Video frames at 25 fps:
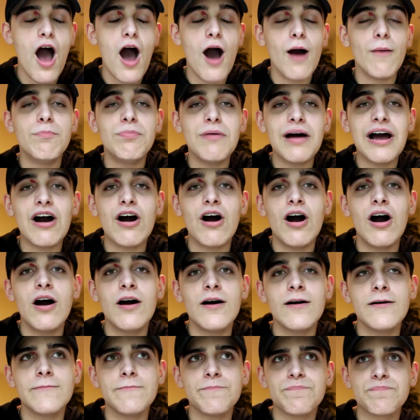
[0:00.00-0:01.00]

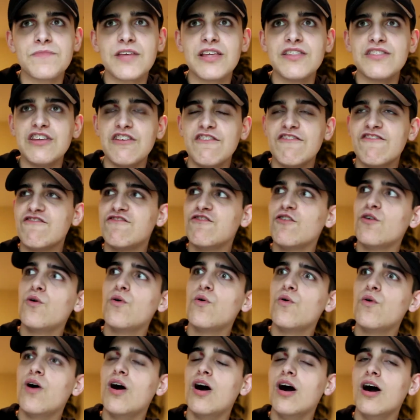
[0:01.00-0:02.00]
about the
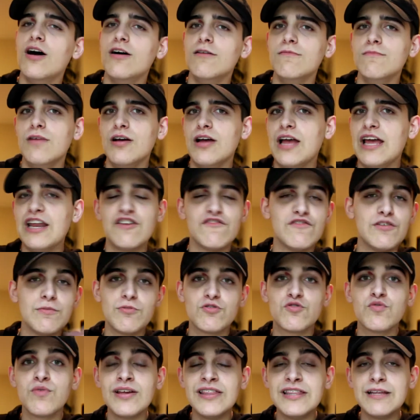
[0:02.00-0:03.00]
full interview
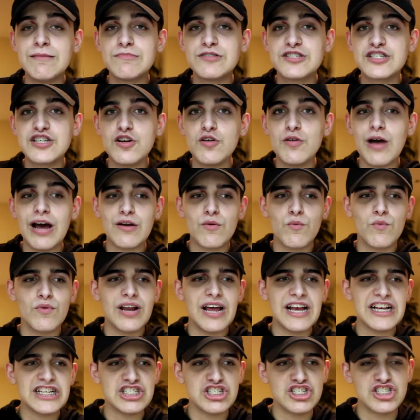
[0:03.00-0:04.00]
between them two. I don't want
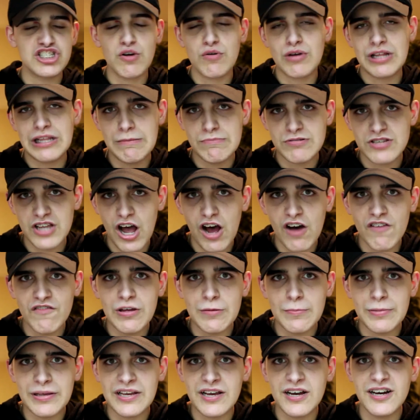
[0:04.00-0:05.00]
to actually show clips of
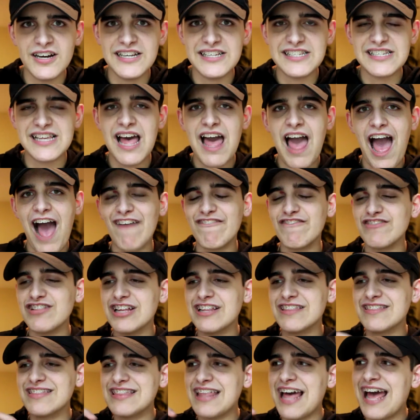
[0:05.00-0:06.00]
it because I feel
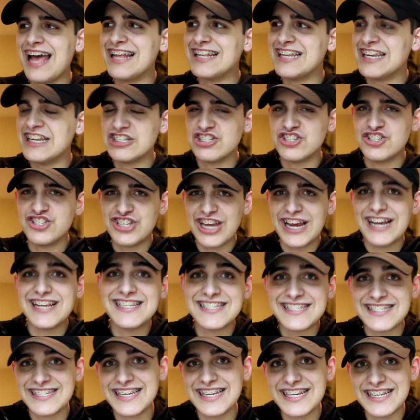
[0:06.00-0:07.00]
like that is
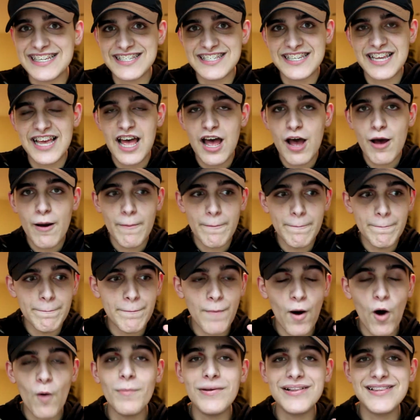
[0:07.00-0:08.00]
JC's
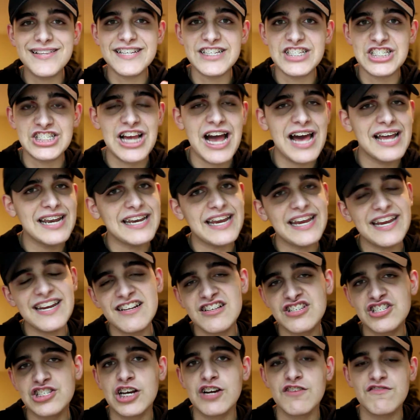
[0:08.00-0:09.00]
moment to shine, and he
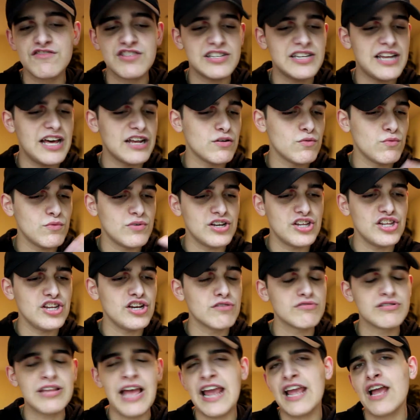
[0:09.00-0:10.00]
deserves it, and I don't want to, you
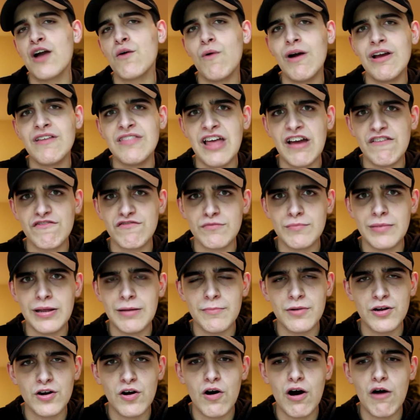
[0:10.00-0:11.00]
know, take away that from
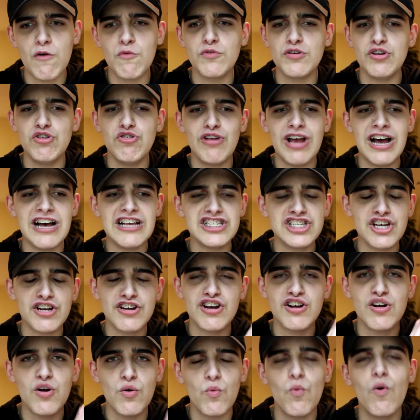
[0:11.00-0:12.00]
him at all when you guys go
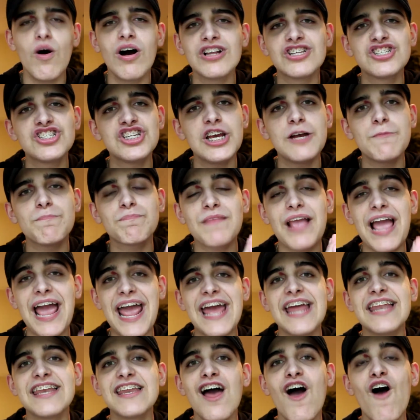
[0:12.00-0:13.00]
to watch it
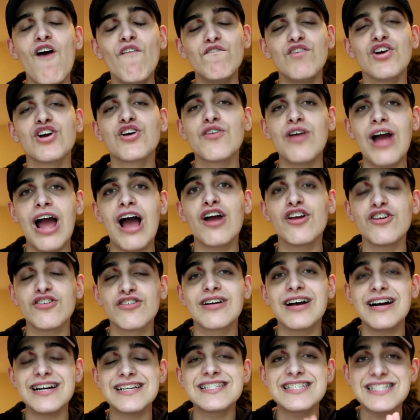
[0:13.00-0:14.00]
and figure out
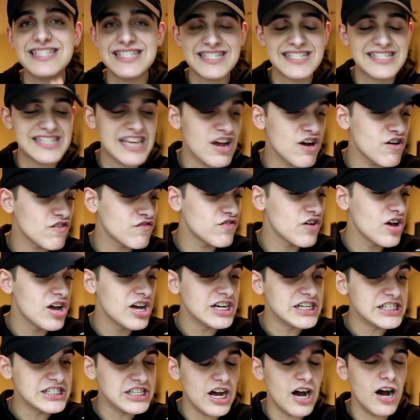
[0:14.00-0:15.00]
your guys'
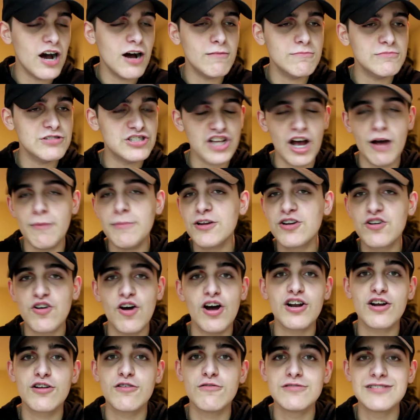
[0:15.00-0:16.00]
self. Zombie
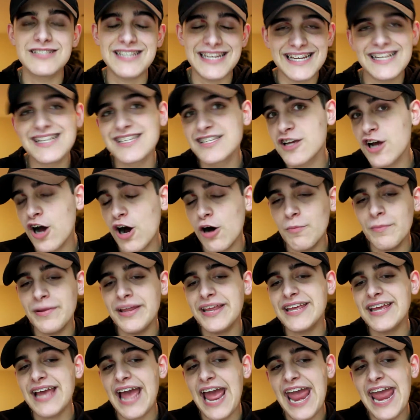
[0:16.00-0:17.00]
Chronicles is
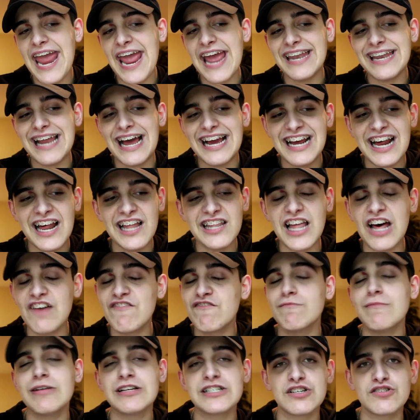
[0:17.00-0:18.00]
coming, and I got a lot
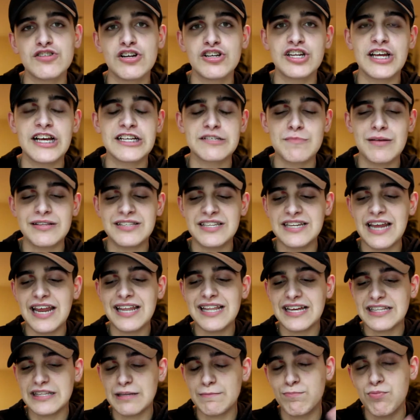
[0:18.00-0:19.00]
of information to talk to you guys about today,
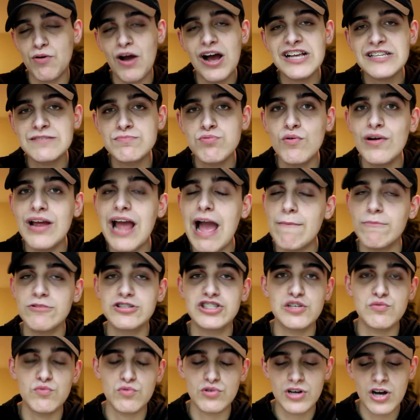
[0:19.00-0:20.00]
like the price point, how
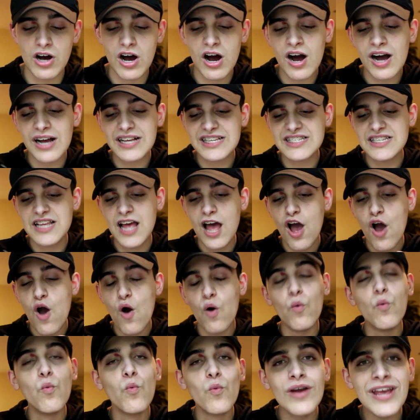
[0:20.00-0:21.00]
much it will cost,
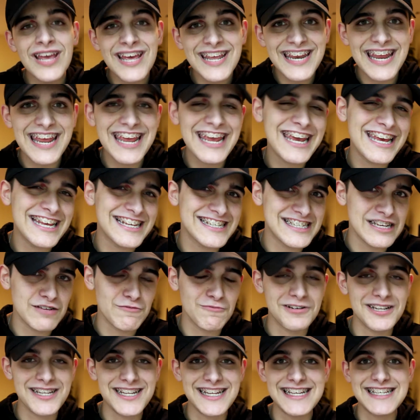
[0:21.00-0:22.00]
when is it
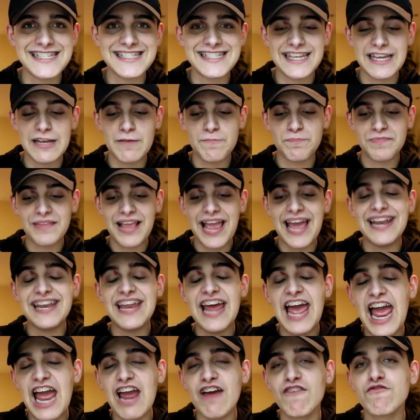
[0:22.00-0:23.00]
releasing, and
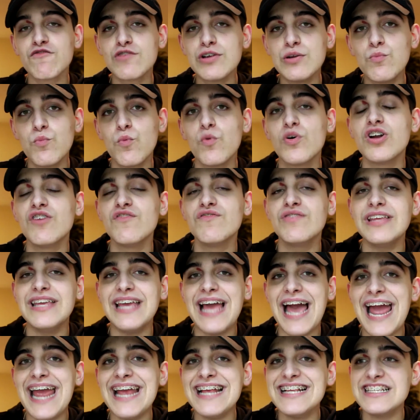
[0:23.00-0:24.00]
every one of
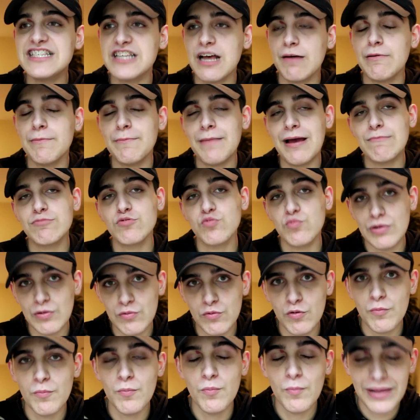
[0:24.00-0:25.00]
the 8 zombie maps we
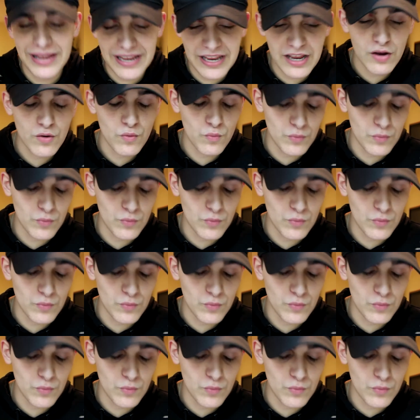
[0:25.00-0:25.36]
will be